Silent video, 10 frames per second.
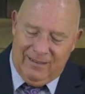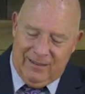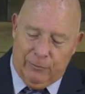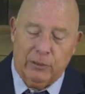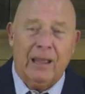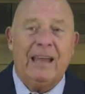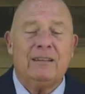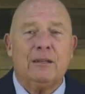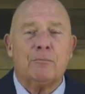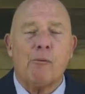It will
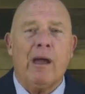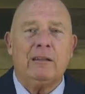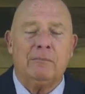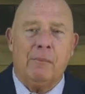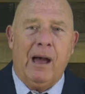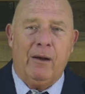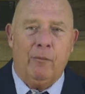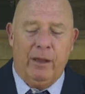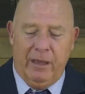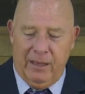lighten and brighten my
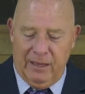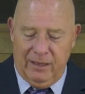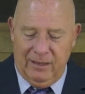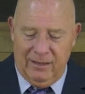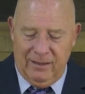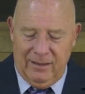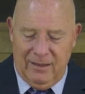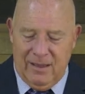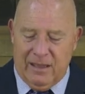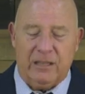way
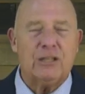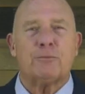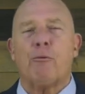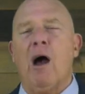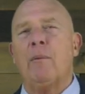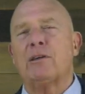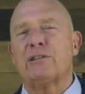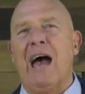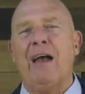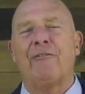and each
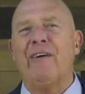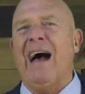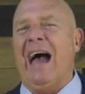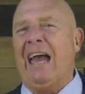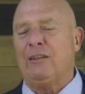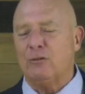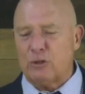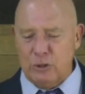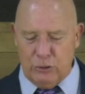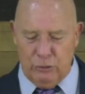promise I find
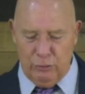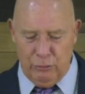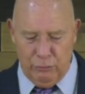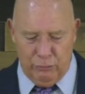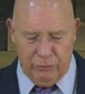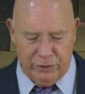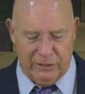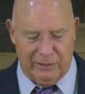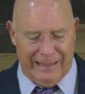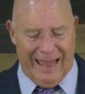soothes
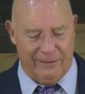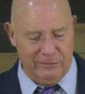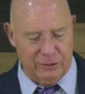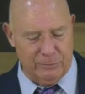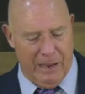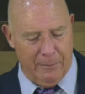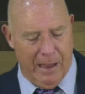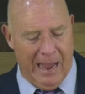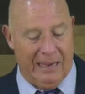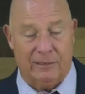and gladdens my
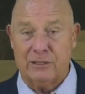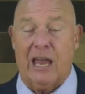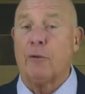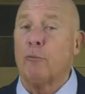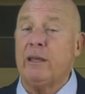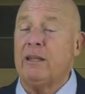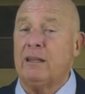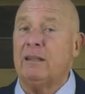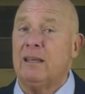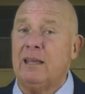mind as I read it
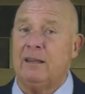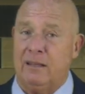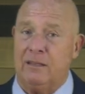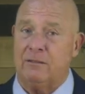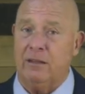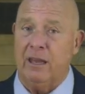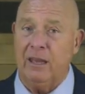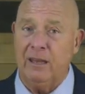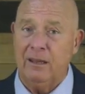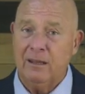and heed it each
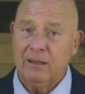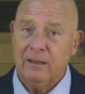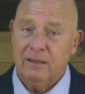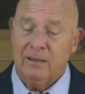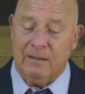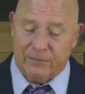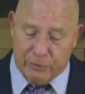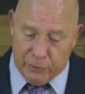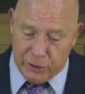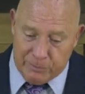day.
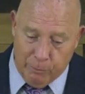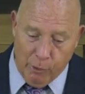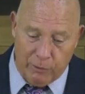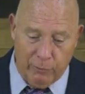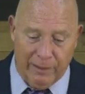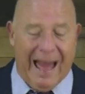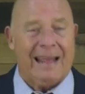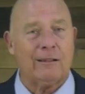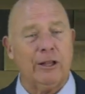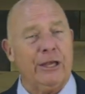To this book will I
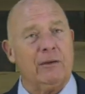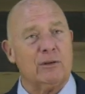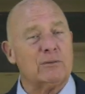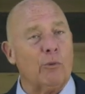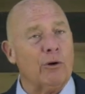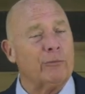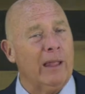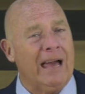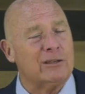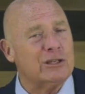cling, of its worth will
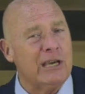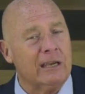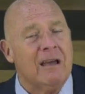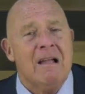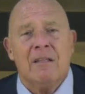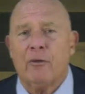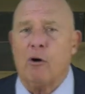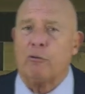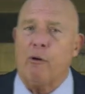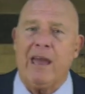I sing, though
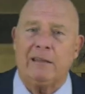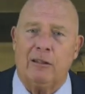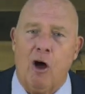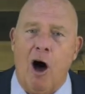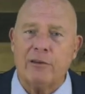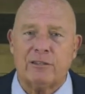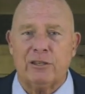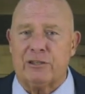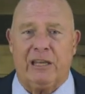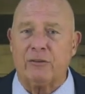great
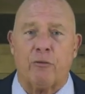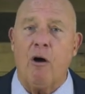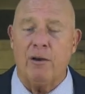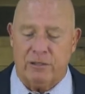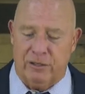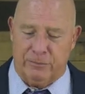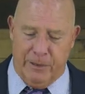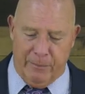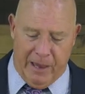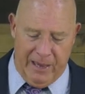losses and crosses
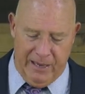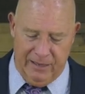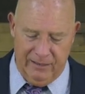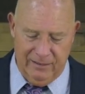be mine.